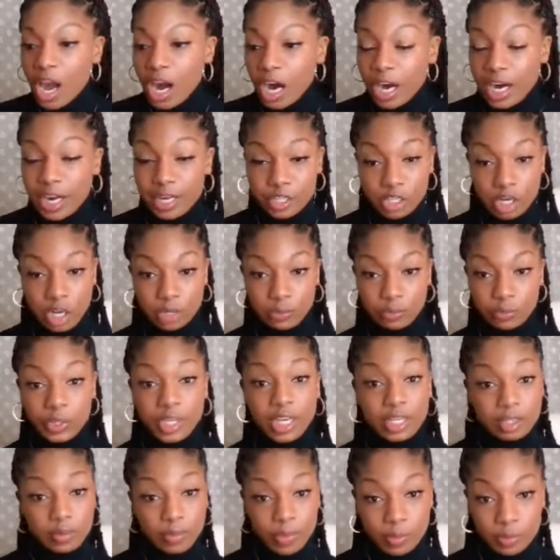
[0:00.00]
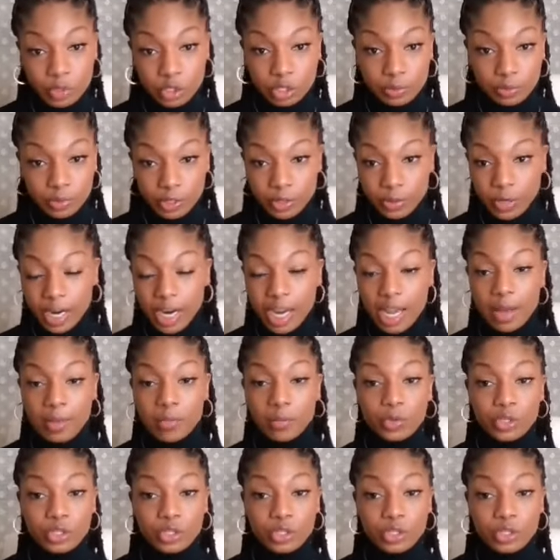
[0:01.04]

All right, y'all. We got the membership program.